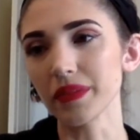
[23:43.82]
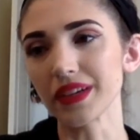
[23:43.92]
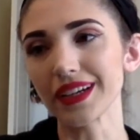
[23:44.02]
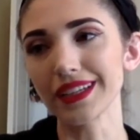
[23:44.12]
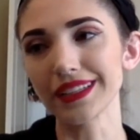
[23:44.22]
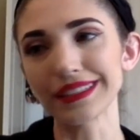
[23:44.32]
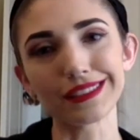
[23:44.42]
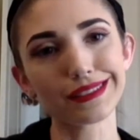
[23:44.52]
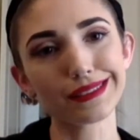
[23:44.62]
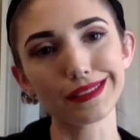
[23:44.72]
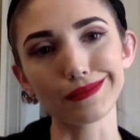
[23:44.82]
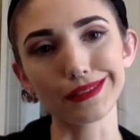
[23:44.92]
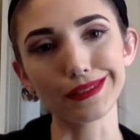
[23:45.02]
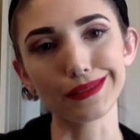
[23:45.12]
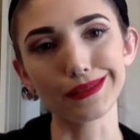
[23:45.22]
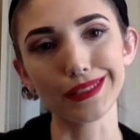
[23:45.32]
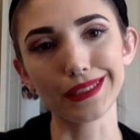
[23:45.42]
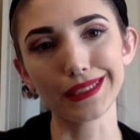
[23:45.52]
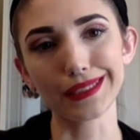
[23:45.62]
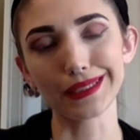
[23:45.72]
but this is kind of one of those
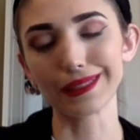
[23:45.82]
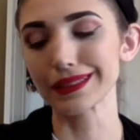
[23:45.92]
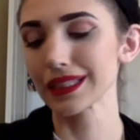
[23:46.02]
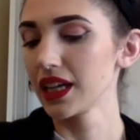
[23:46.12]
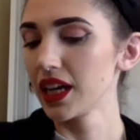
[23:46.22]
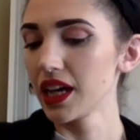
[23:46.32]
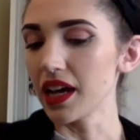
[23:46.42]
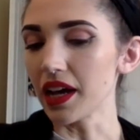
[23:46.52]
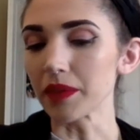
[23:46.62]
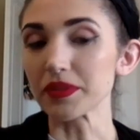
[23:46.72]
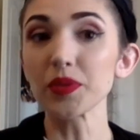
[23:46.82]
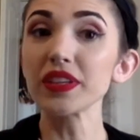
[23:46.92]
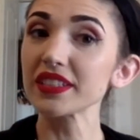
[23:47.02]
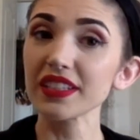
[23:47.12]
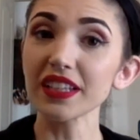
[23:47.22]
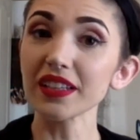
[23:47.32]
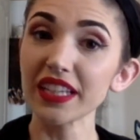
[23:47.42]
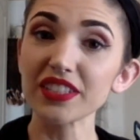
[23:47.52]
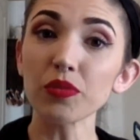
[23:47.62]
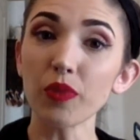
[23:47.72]
things. So this is at
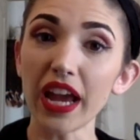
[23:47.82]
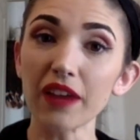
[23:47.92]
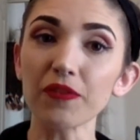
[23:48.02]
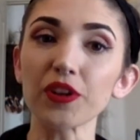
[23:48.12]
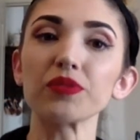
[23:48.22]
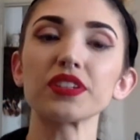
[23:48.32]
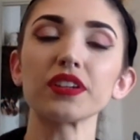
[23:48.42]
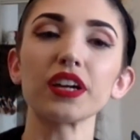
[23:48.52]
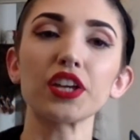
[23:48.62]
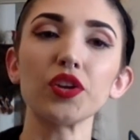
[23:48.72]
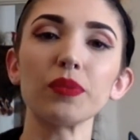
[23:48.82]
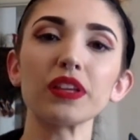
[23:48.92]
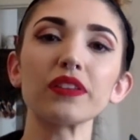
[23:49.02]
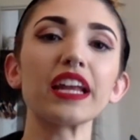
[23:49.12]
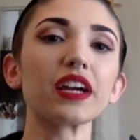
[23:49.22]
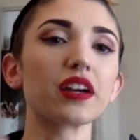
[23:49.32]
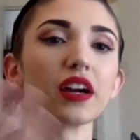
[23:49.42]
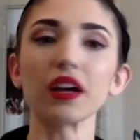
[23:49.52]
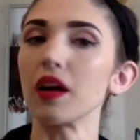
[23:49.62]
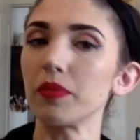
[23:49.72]
least a way for you to accumulate
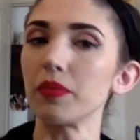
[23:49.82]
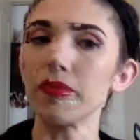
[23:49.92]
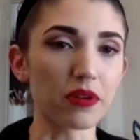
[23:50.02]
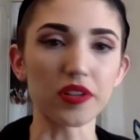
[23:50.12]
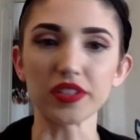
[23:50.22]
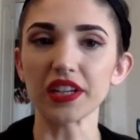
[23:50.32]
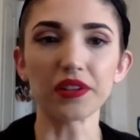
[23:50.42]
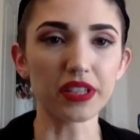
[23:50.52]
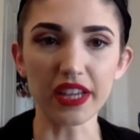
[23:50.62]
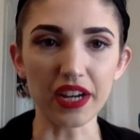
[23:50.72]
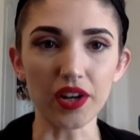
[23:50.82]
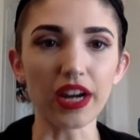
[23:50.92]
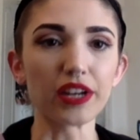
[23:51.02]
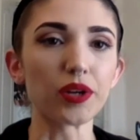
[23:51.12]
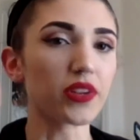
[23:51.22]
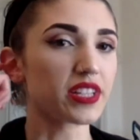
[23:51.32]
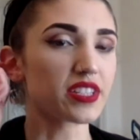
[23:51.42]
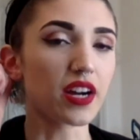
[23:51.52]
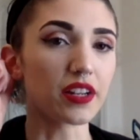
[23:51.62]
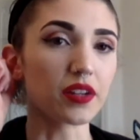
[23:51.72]
a couple hours here and there. I know that
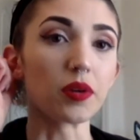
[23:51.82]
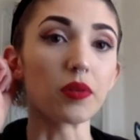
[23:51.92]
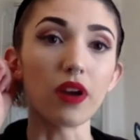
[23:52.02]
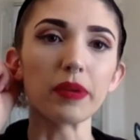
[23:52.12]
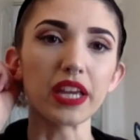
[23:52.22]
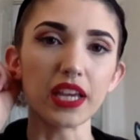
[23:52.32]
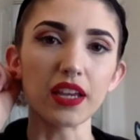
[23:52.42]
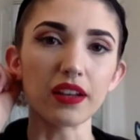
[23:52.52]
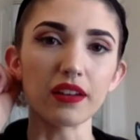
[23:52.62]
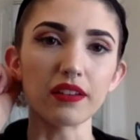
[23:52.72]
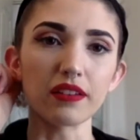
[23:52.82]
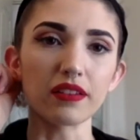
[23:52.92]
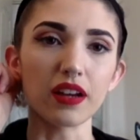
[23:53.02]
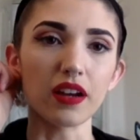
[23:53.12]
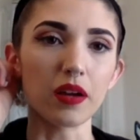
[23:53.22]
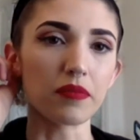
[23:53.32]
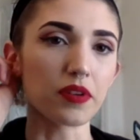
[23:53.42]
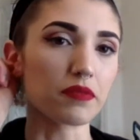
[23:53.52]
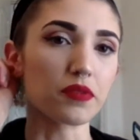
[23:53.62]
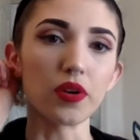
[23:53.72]
it's not, coming in
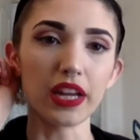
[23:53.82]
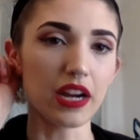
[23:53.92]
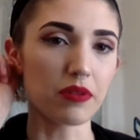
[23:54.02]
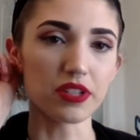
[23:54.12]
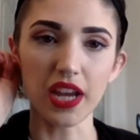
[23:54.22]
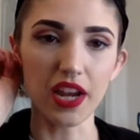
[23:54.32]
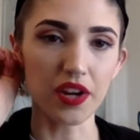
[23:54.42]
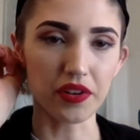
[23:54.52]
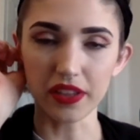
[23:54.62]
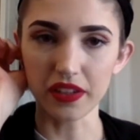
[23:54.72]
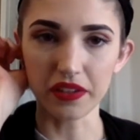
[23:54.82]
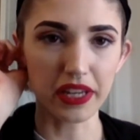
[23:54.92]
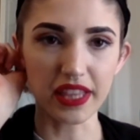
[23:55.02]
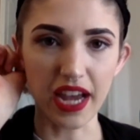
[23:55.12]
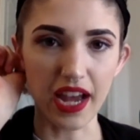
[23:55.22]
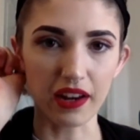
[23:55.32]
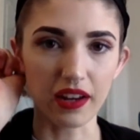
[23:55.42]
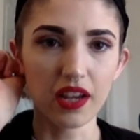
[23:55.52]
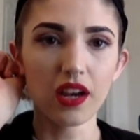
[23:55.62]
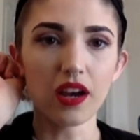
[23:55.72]
for a full 8-hour day or anything like that,